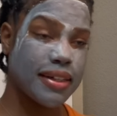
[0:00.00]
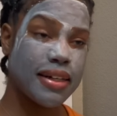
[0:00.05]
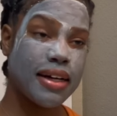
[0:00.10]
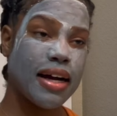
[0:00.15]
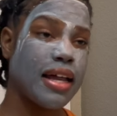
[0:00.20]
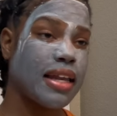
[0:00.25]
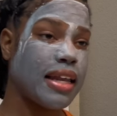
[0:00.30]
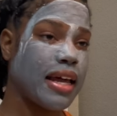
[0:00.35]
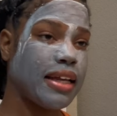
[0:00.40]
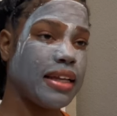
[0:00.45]

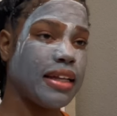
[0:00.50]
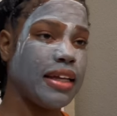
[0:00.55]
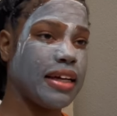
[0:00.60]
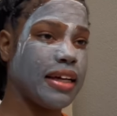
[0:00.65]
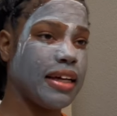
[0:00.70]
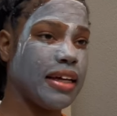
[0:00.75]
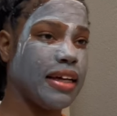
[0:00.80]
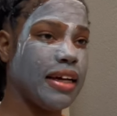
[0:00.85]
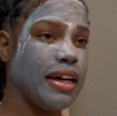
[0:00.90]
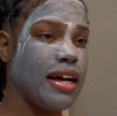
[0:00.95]
I like
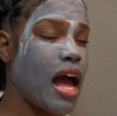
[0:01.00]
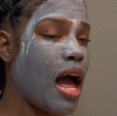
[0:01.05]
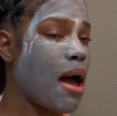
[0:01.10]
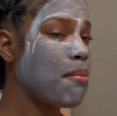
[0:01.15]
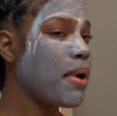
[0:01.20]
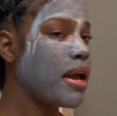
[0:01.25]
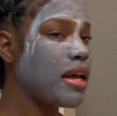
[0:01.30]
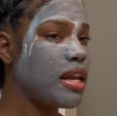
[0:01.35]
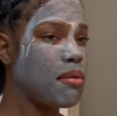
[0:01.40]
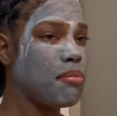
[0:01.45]
looking good. I
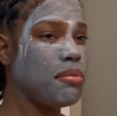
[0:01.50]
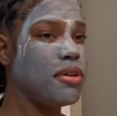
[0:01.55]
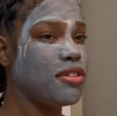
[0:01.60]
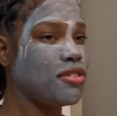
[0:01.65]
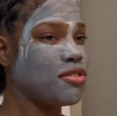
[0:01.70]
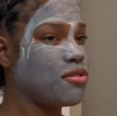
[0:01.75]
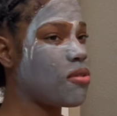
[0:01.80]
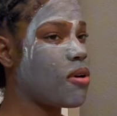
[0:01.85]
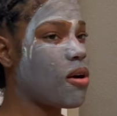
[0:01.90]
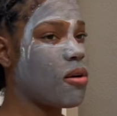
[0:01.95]
might not be the
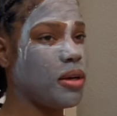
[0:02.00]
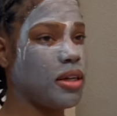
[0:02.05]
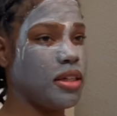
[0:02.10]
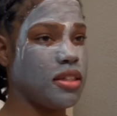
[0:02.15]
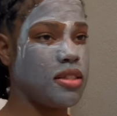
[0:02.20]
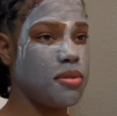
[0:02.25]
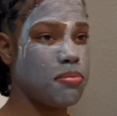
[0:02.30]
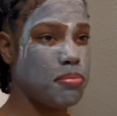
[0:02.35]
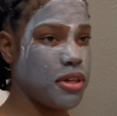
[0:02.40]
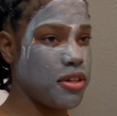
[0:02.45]

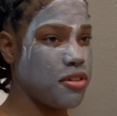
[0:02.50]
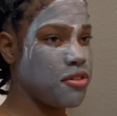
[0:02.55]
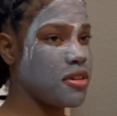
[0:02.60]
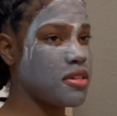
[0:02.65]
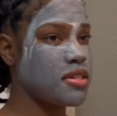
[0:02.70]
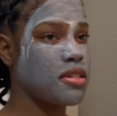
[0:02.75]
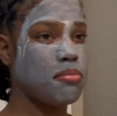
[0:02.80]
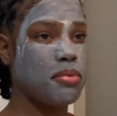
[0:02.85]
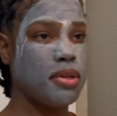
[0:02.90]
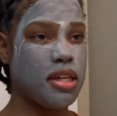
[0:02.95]
strongest, but trust
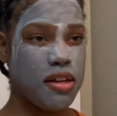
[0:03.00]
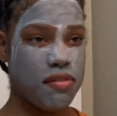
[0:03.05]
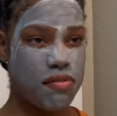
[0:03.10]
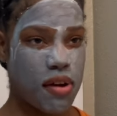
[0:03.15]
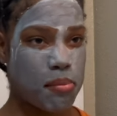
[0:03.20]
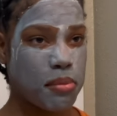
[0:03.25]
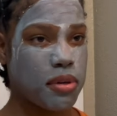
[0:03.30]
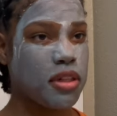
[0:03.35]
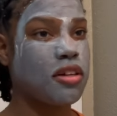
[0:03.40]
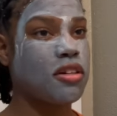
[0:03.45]
and believe
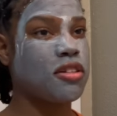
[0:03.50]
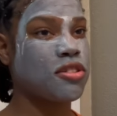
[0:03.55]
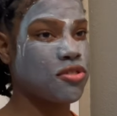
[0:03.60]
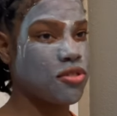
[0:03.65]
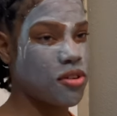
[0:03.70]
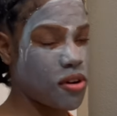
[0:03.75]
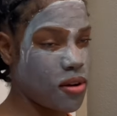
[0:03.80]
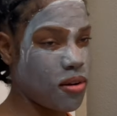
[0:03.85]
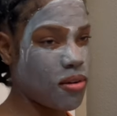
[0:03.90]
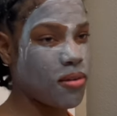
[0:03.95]
I'm gonna look
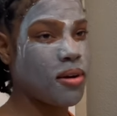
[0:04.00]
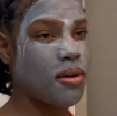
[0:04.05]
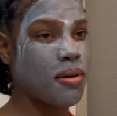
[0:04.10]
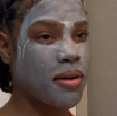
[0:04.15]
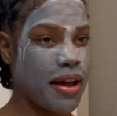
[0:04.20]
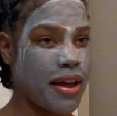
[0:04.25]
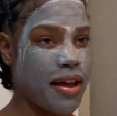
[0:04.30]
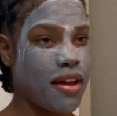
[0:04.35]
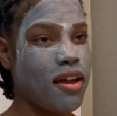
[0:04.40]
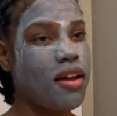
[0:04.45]
strong,
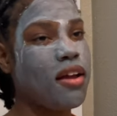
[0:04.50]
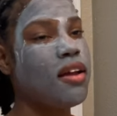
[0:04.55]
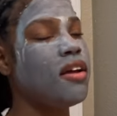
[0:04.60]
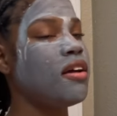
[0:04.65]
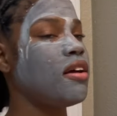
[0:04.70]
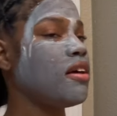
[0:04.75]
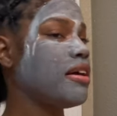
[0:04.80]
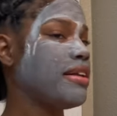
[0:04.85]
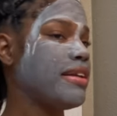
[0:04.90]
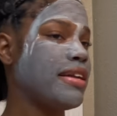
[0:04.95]
okay?
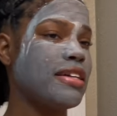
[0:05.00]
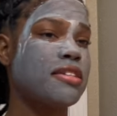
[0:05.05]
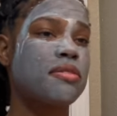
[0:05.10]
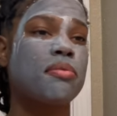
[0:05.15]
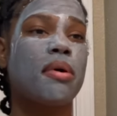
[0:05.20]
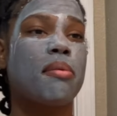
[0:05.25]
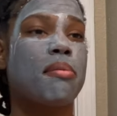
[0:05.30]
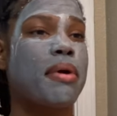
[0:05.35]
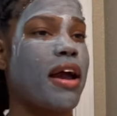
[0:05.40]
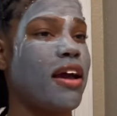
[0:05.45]
And that's
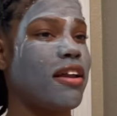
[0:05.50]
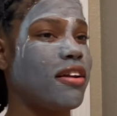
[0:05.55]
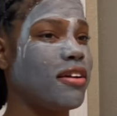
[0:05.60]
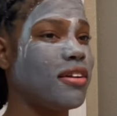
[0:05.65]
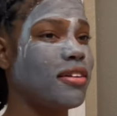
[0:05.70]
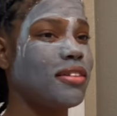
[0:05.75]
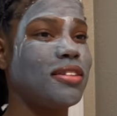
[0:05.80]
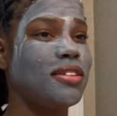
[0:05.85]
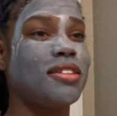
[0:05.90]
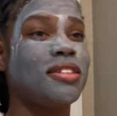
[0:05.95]
what
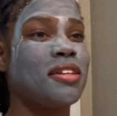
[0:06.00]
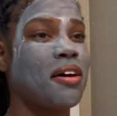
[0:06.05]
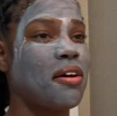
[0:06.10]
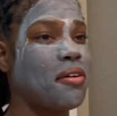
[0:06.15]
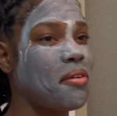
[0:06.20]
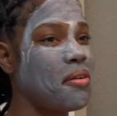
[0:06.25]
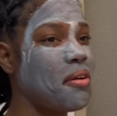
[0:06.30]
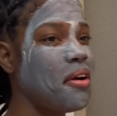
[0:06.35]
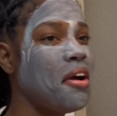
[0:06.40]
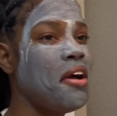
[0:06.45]
matters.
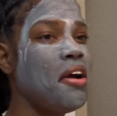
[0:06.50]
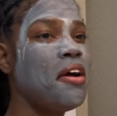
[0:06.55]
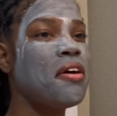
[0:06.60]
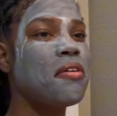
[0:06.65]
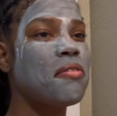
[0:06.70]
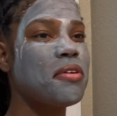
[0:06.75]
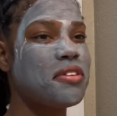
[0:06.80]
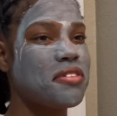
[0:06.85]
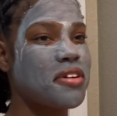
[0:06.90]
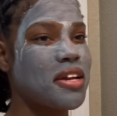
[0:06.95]
So
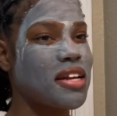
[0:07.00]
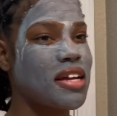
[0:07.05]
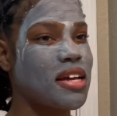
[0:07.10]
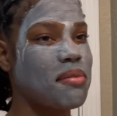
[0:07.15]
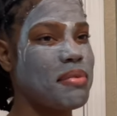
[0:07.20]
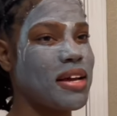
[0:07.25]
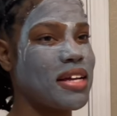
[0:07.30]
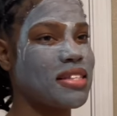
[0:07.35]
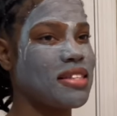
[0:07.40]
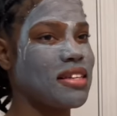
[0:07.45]
we're trying to get
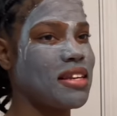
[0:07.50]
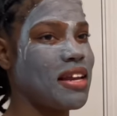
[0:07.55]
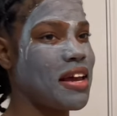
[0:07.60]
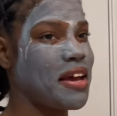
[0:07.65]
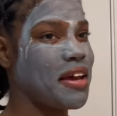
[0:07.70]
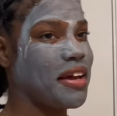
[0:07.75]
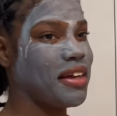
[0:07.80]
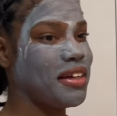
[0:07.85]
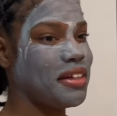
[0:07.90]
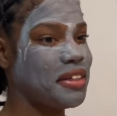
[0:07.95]
back to
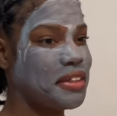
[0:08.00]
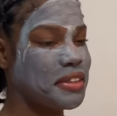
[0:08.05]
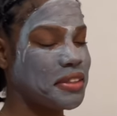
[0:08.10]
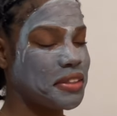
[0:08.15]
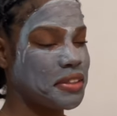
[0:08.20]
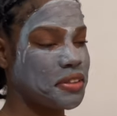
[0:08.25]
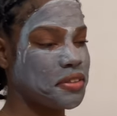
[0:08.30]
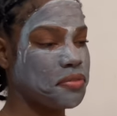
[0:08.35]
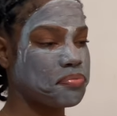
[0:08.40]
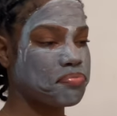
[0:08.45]
that.
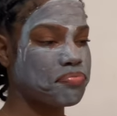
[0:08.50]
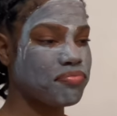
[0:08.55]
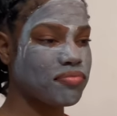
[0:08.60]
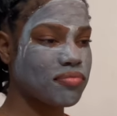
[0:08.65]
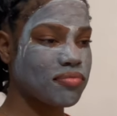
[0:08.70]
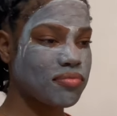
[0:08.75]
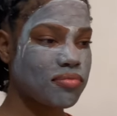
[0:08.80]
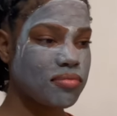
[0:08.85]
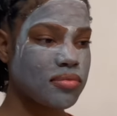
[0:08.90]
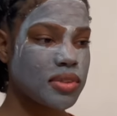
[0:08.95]
Um,
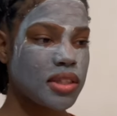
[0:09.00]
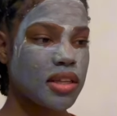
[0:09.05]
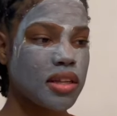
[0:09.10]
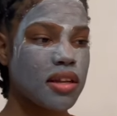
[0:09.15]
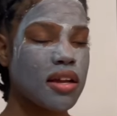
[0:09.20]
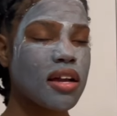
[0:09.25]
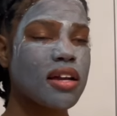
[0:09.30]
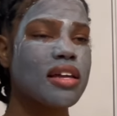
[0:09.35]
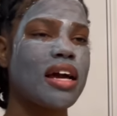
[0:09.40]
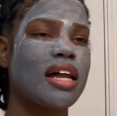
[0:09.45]

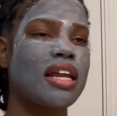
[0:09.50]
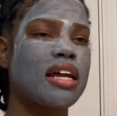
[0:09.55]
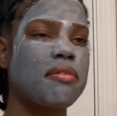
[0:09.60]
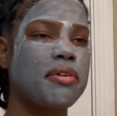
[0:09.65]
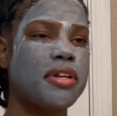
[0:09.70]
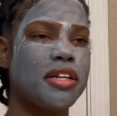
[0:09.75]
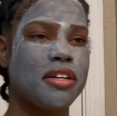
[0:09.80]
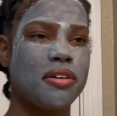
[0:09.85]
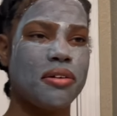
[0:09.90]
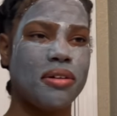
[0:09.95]
Y'all, I
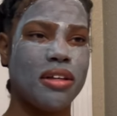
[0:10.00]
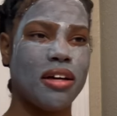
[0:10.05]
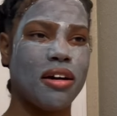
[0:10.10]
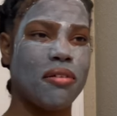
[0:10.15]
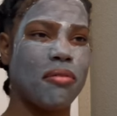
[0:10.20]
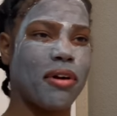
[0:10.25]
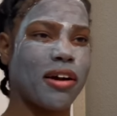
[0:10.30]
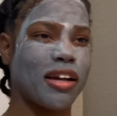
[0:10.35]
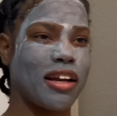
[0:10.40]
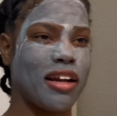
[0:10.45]
really do love
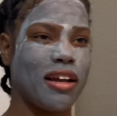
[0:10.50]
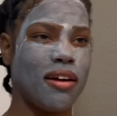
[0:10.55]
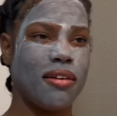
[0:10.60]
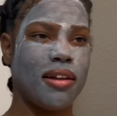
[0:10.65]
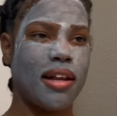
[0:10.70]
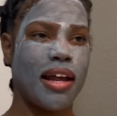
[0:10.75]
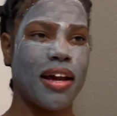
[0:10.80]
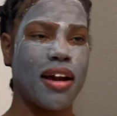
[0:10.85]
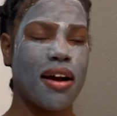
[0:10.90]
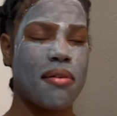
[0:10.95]
working out.
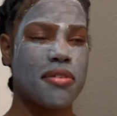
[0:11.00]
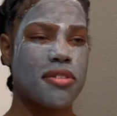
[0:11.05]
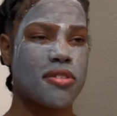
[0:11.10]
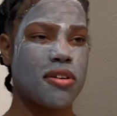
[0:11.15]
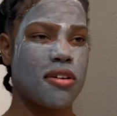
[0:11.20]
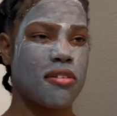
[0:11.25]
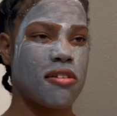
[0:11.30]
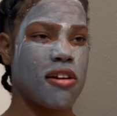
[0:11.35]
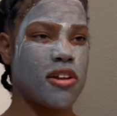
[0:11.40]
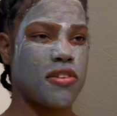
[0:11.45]
Like, I was doing
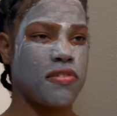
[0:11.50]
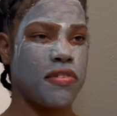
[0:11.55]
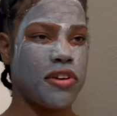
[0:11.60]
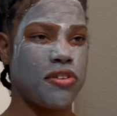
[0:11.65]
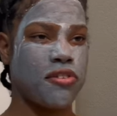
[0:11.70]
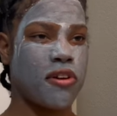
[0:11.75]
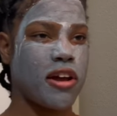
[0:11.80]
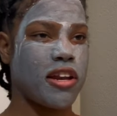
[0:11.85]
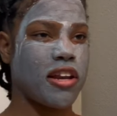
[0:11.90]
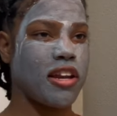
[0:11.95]
CrossFit
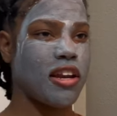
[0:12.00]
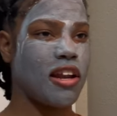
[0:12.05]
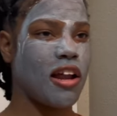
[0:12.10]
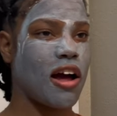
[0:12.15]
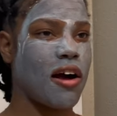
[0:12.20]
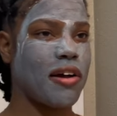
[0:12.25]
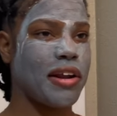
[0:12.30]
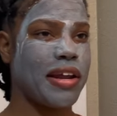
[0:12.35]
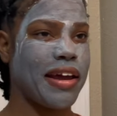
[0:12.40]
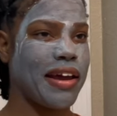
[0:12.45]
training and
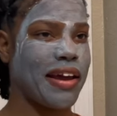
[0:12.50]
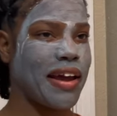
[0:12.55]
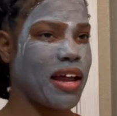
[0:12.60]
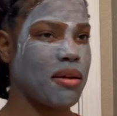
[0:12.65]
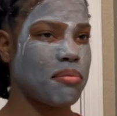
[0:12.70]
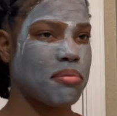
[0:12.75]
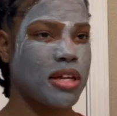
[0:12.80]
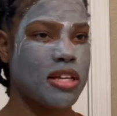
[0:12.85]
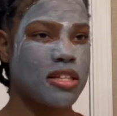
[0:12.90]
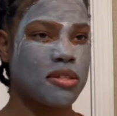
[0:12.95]
all that. I
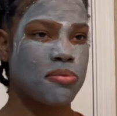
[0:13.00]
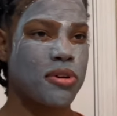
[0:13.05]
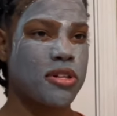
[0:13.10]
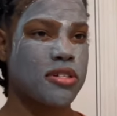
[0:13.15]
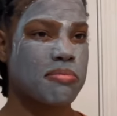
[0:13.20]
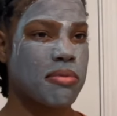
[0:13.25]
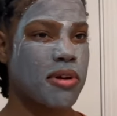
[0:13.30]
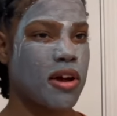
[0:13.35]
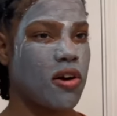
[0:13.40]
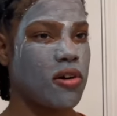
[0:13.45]
done played sports
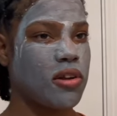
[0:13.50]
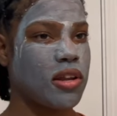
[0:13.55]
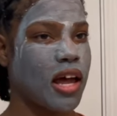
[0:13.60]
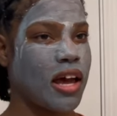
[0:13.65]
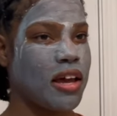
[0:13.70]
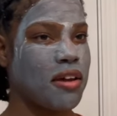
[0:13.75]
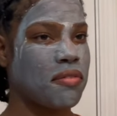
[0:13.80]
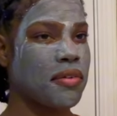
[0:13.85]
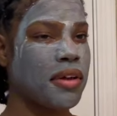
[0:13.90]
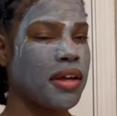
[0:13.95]
my whole
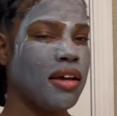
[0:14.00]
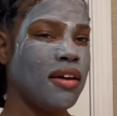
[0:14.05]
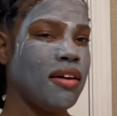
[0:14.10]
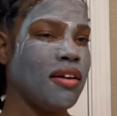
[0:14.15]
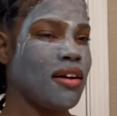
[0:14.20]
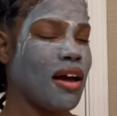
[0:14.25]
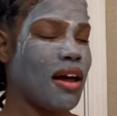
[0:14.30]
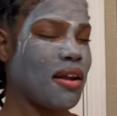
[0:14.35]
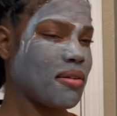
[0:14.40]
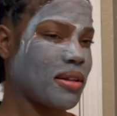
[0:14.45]
life.
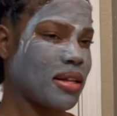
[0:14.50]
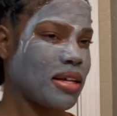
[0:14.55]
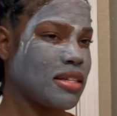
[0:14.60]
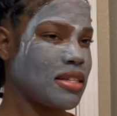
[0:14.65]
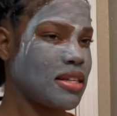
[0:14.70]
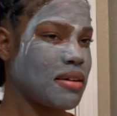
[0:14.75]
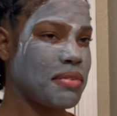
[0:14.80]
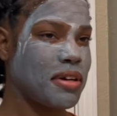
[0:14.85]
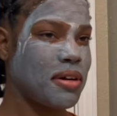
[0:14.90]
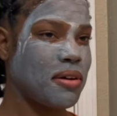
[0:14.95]
I don't think it's
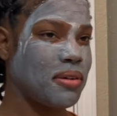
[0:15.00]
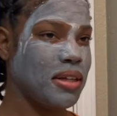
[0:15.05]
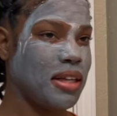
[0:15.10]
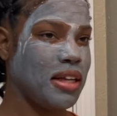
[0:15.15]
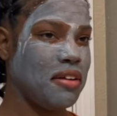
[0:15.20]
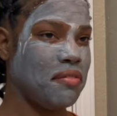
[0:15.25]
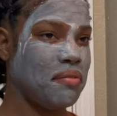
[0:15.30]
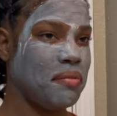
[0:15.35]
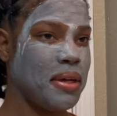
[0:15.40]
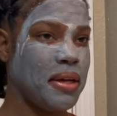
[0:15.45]
ever gonna
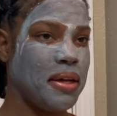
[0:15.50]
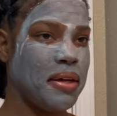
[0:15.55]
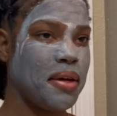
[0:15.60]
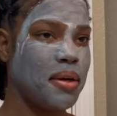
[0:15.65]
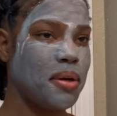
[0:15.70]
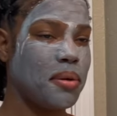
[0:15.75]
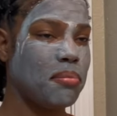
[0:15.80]
leave me.